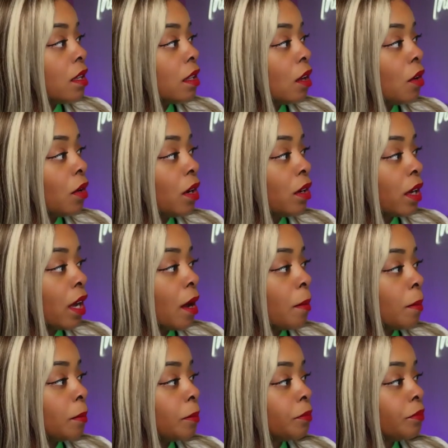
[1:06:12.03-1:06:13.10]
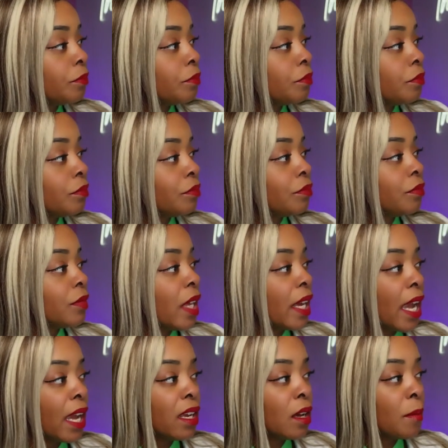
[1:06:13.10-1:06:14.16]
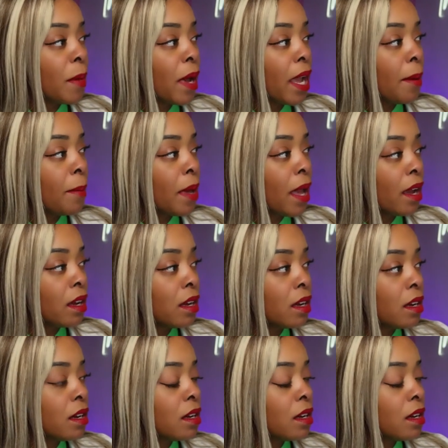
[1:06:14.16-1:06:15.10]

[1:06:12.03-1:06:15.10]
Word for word: Hold on, y'all. They got Yung Miami out here